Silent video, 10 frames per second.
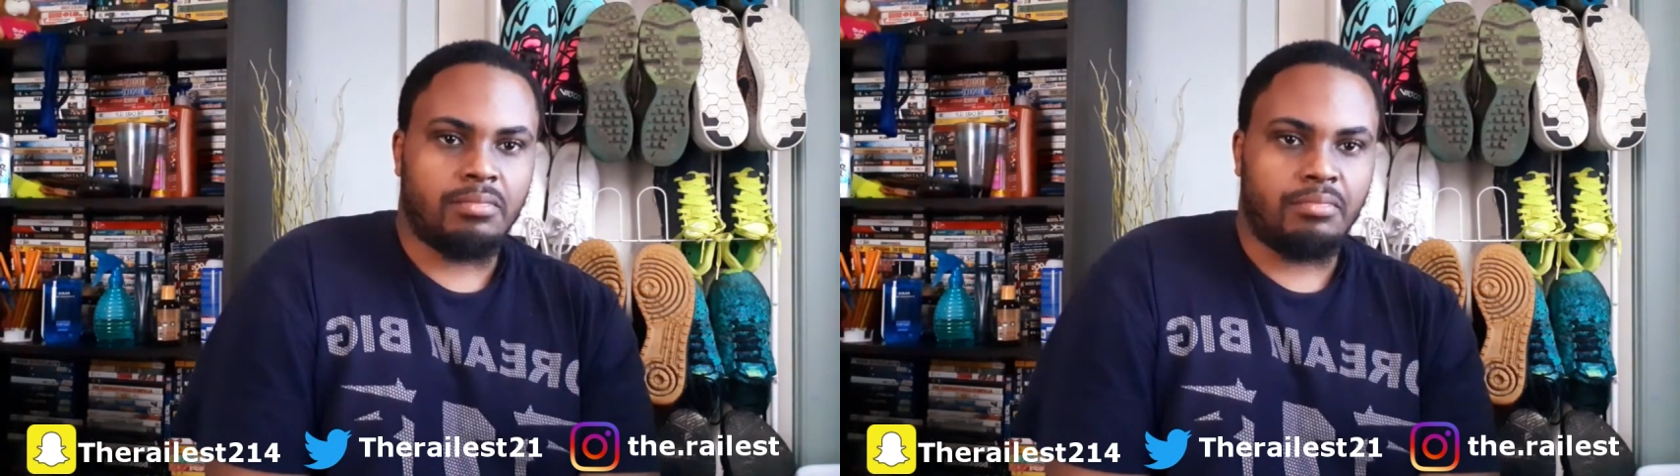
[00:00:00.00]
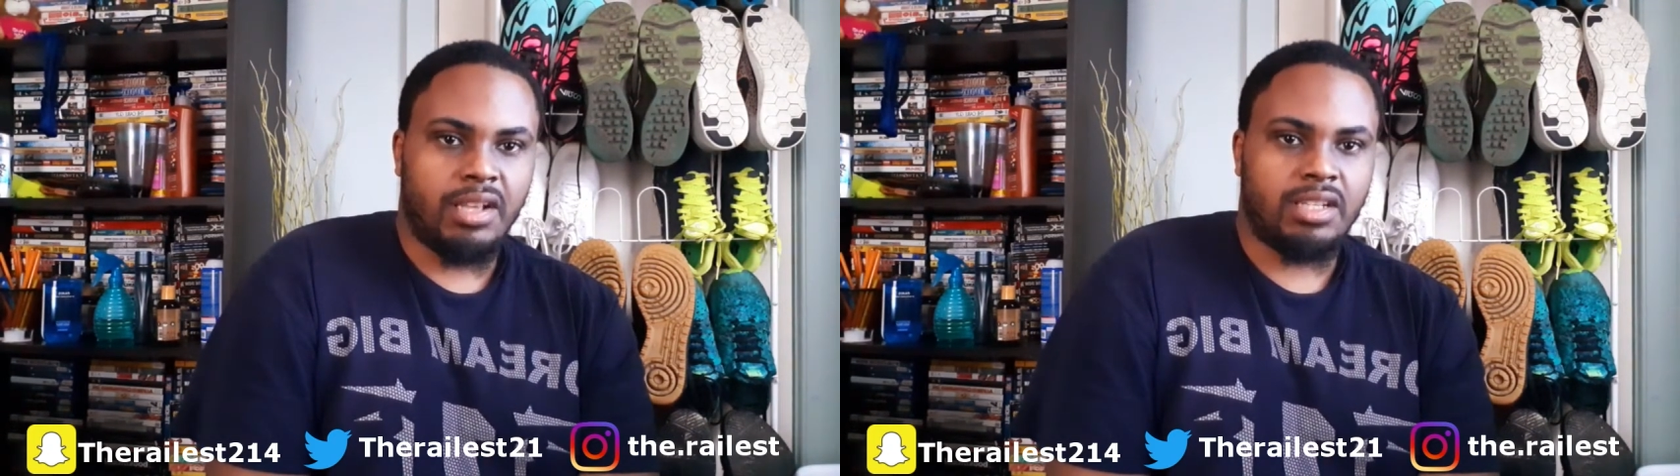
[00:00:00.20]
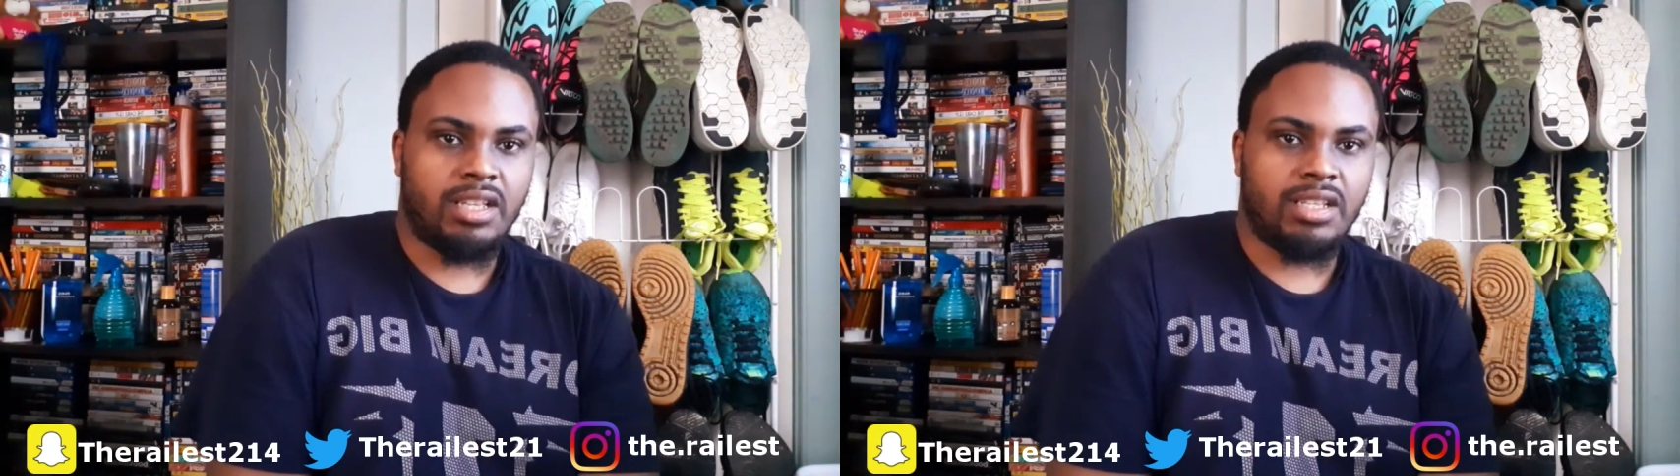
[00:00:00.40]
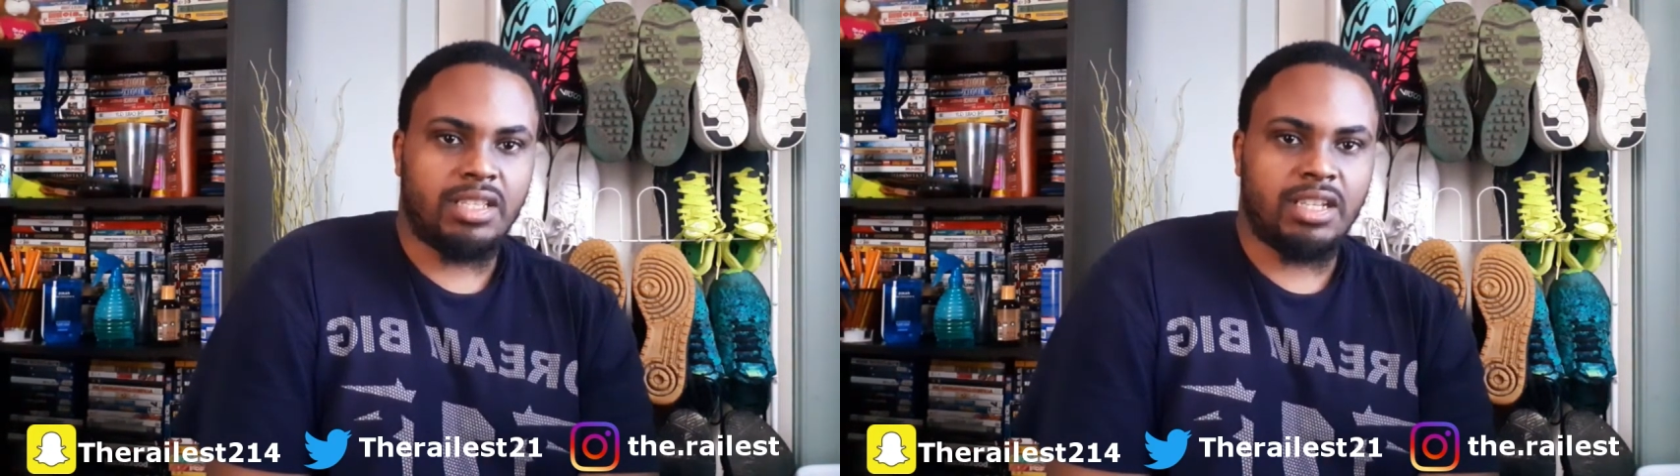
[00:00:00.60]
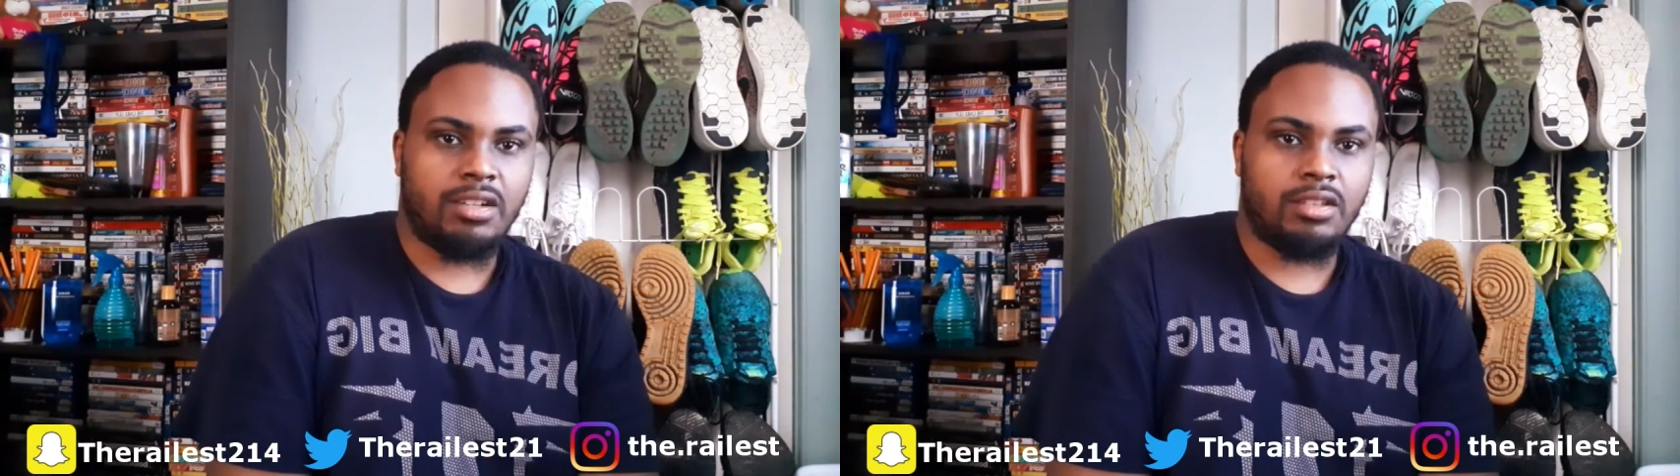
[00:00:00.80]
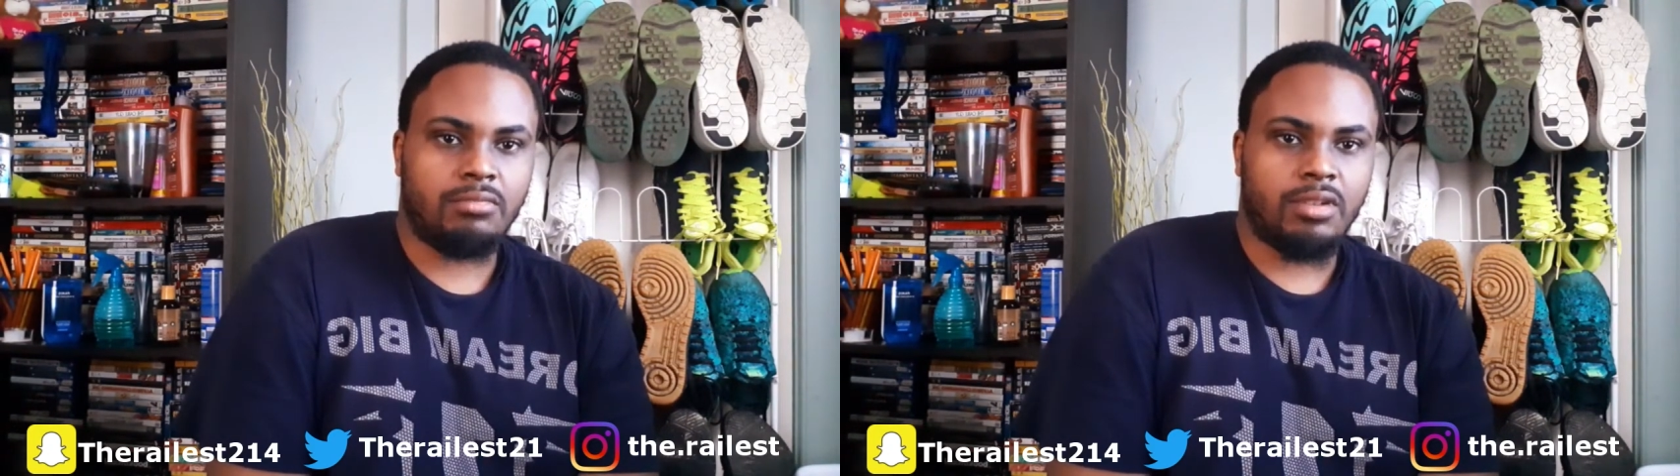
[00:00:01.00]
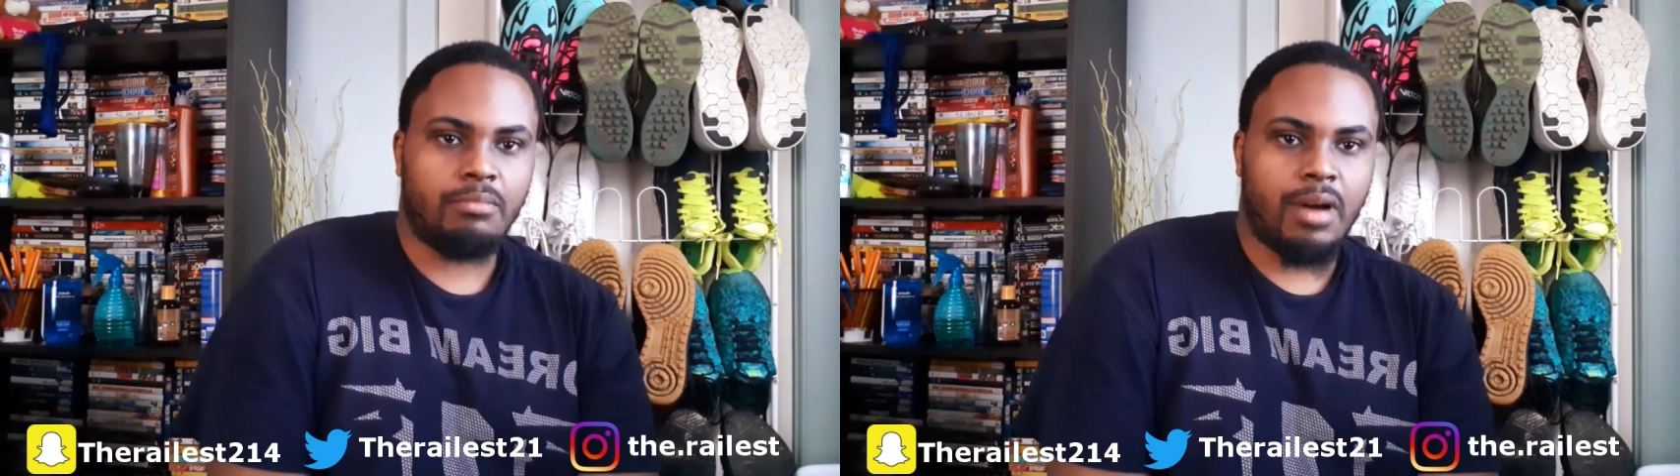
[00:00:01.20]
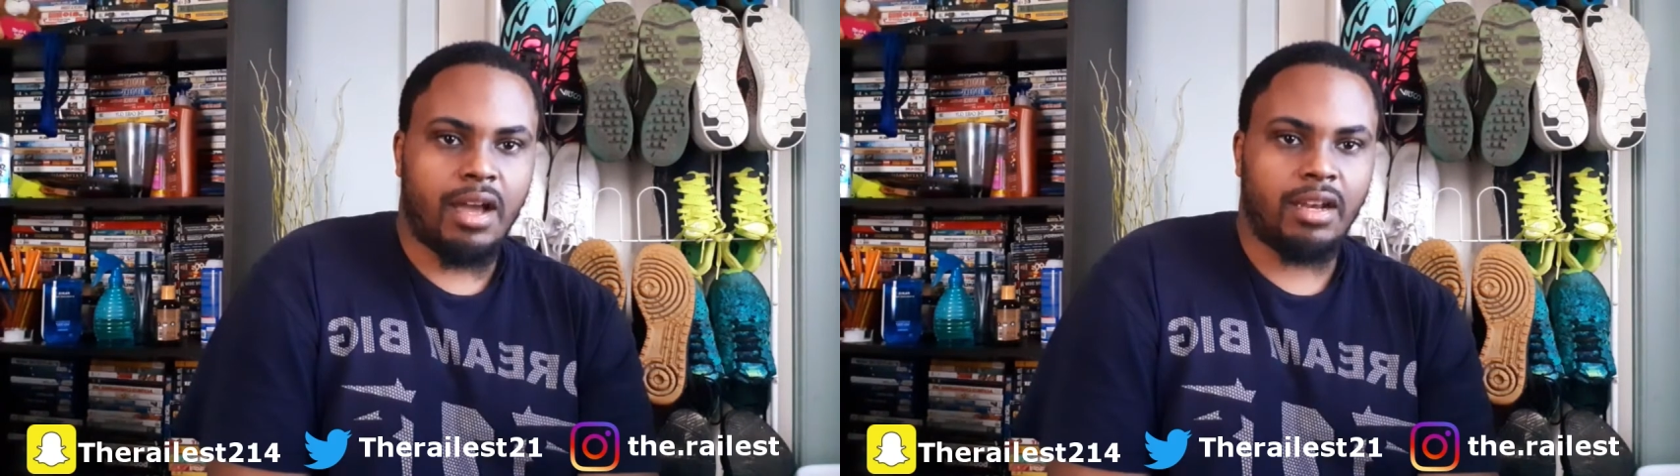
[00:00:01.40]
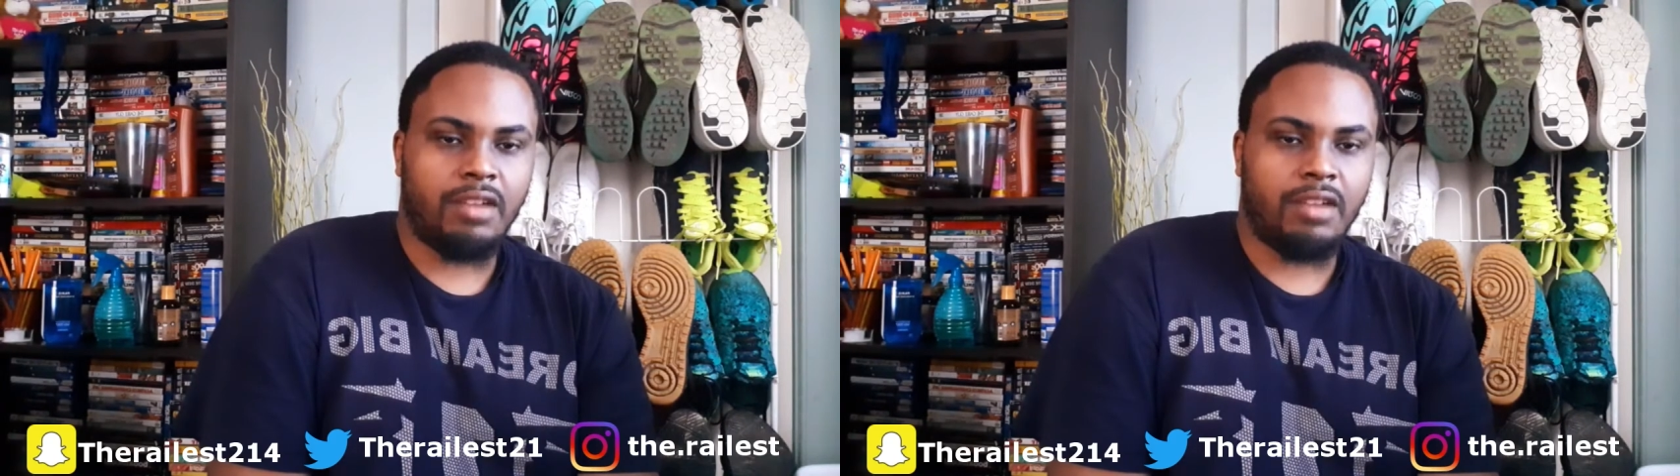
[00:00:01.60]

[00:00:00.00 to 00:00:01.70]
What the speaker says: basically telling them goodbye and